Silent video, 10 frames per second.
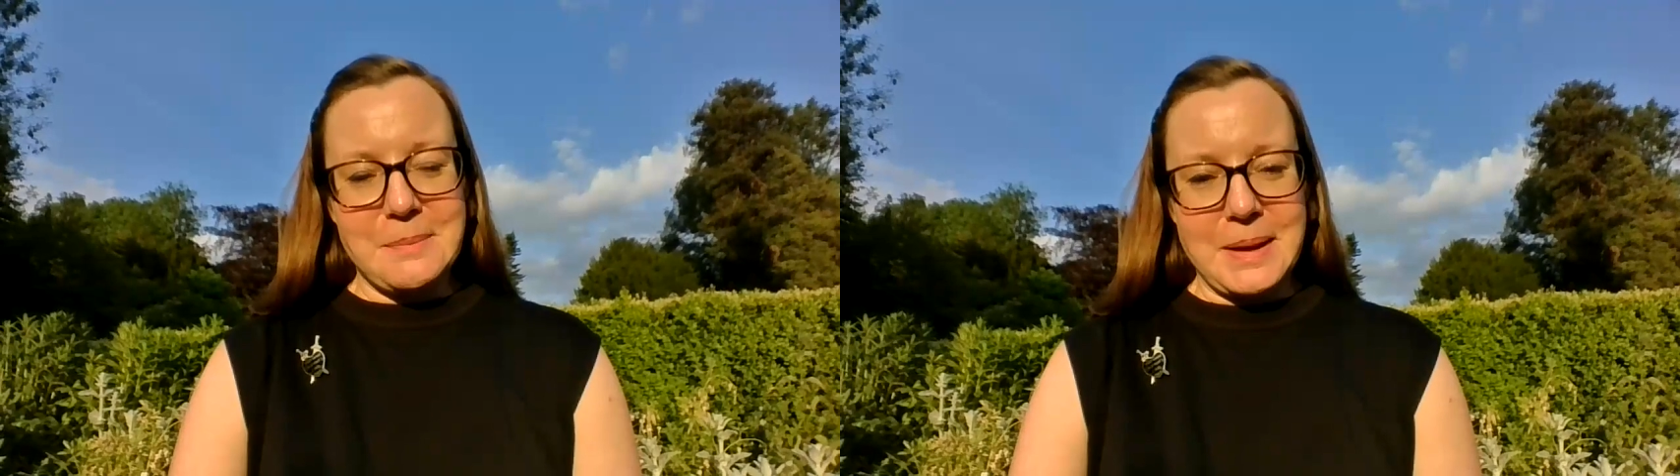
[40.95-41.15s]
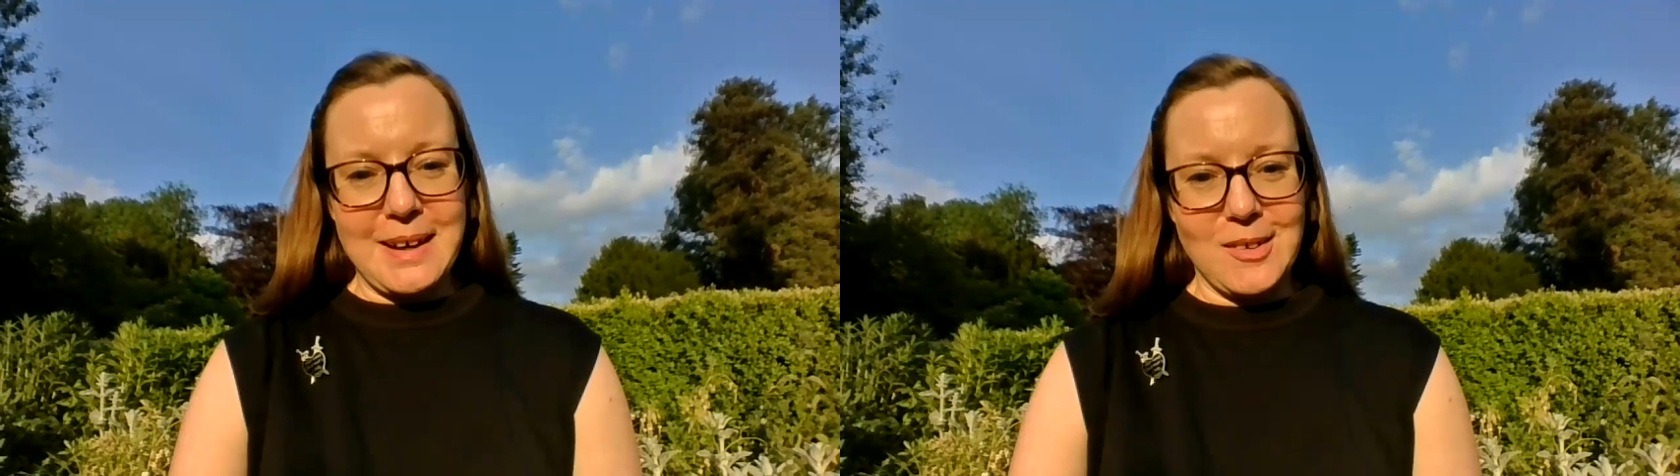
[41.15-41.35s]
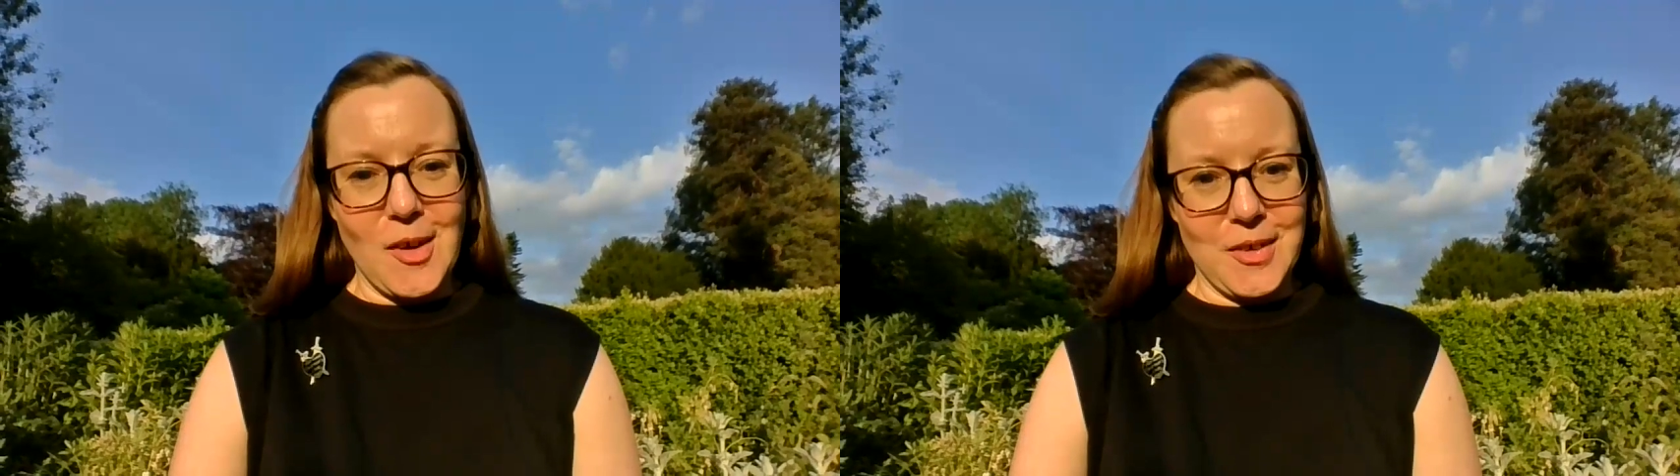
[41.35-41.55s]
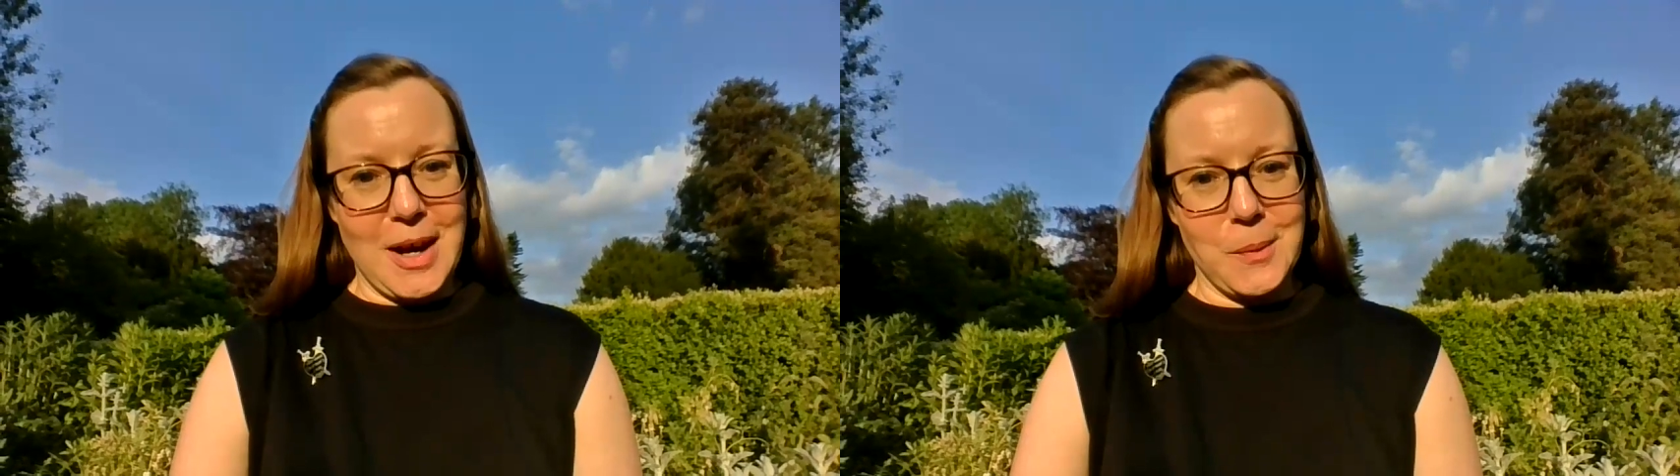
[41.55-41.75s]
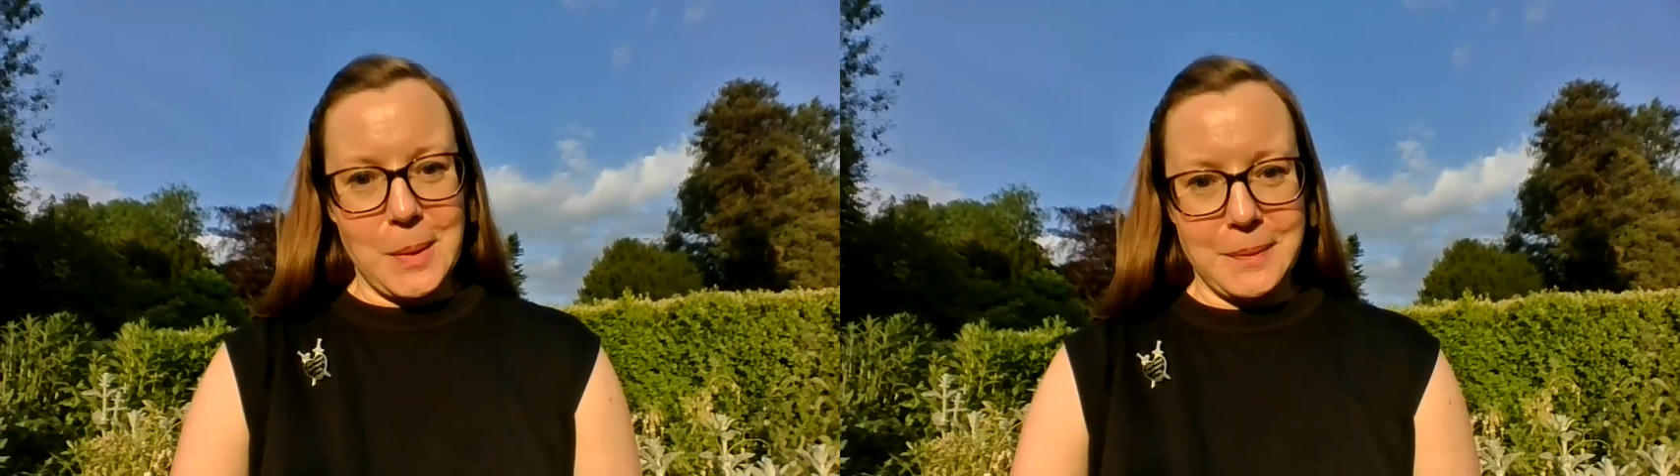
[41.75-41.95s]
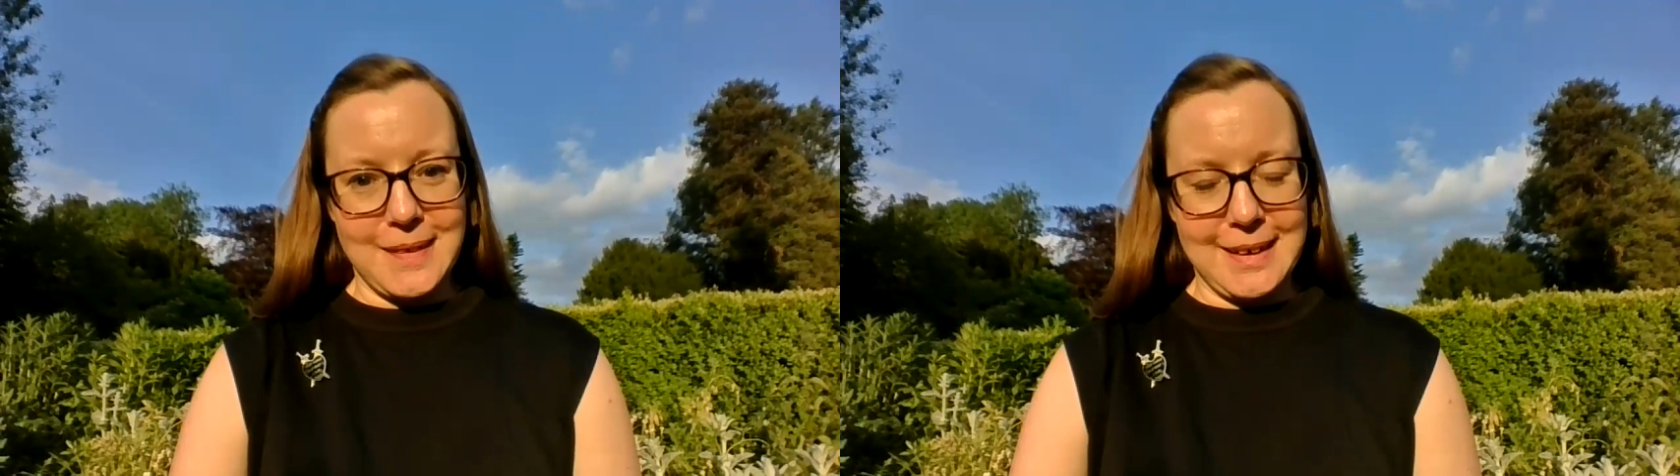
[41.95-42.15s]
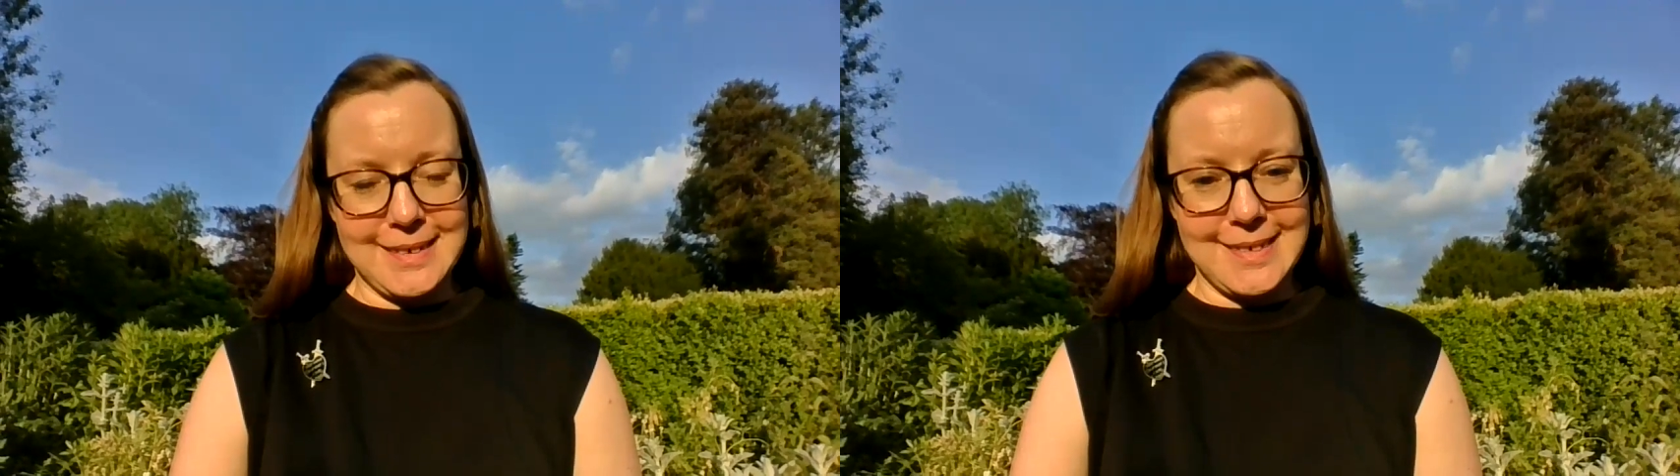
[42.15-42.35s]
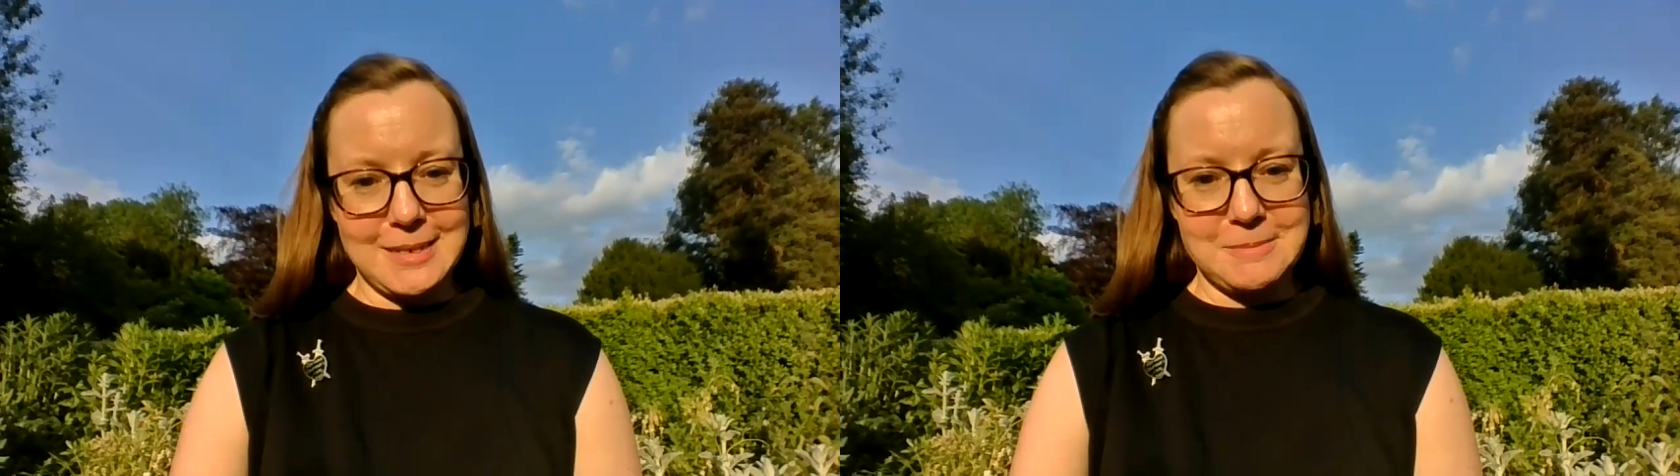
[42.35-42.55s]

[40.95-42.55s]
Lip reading: appeal on our website.